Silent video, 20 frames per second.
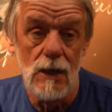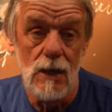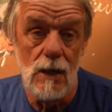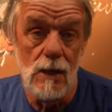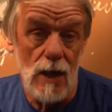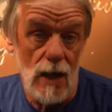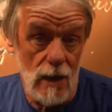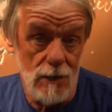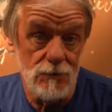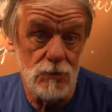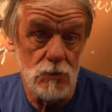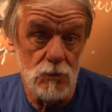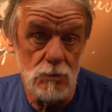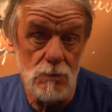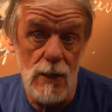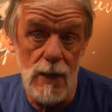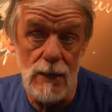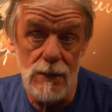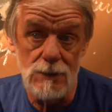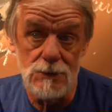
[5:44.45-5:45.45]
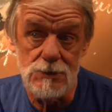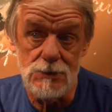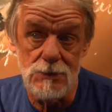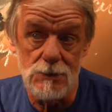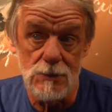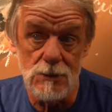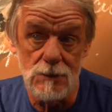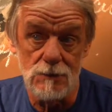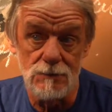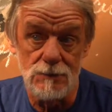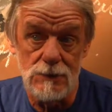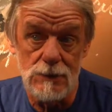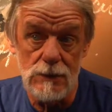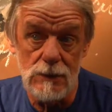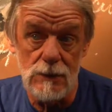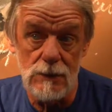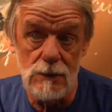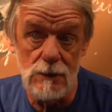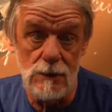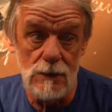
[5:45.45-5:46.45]
a lot of whom had served
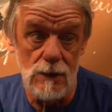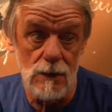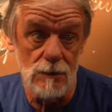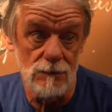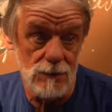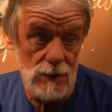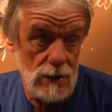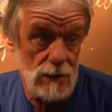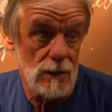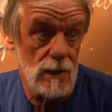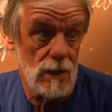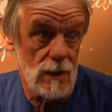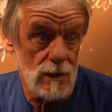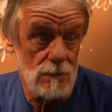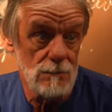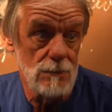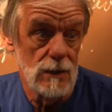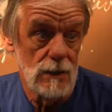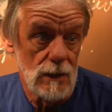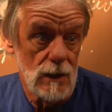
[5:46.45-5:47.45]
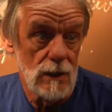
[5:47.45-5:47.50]
in uh, Vietnam.